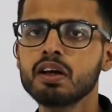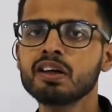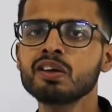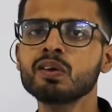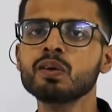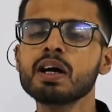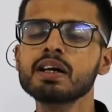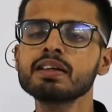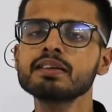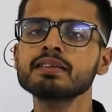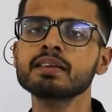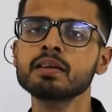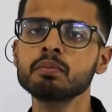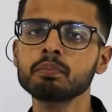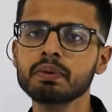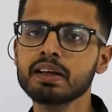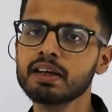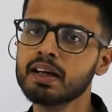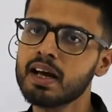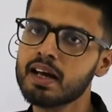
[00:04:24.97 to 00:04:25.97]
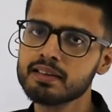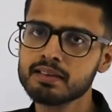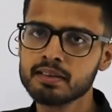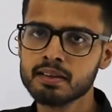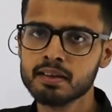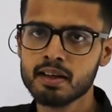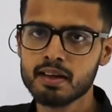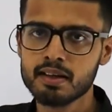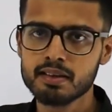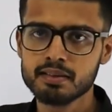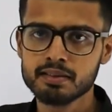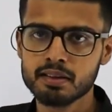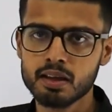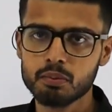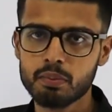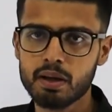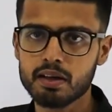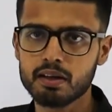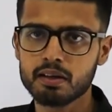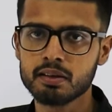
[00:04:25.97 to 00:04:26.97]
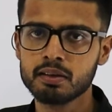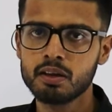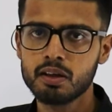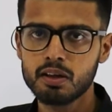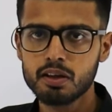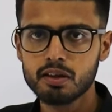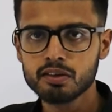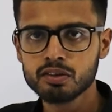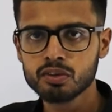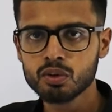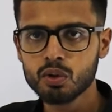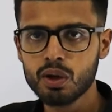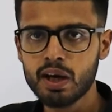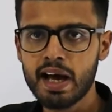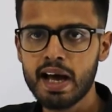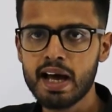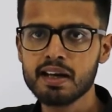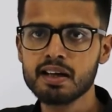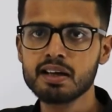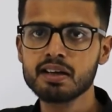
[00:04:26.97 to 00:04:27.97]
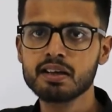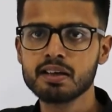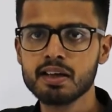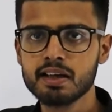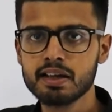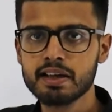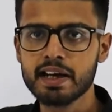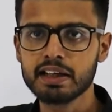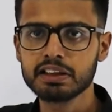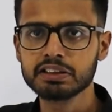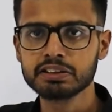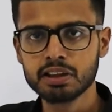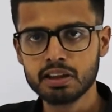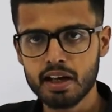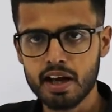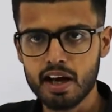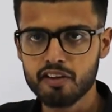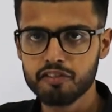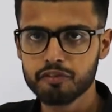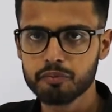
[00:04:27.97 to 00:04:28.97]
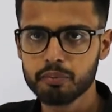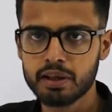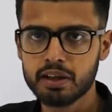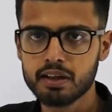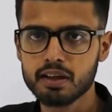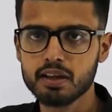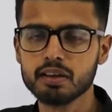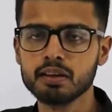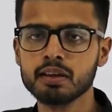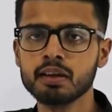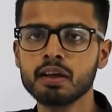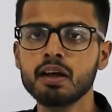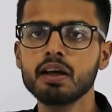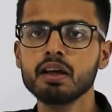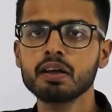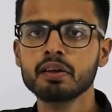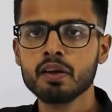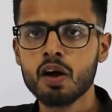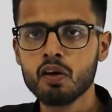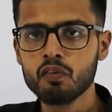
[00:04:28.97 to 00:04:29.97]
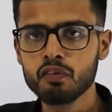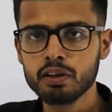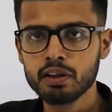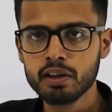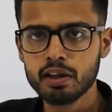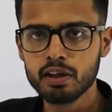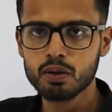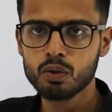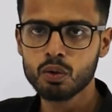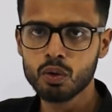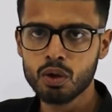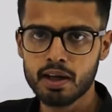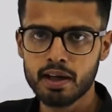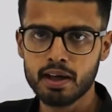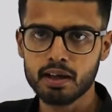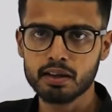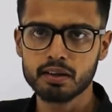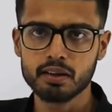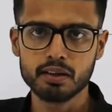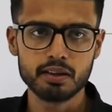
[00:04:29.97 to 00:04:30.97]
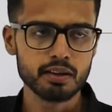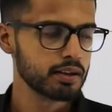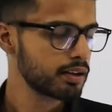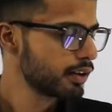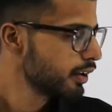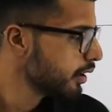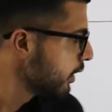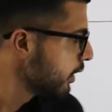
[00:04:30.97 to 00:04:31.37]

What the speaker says: You can simply guess there is some error. So error detection have been done. Now we need to correct it.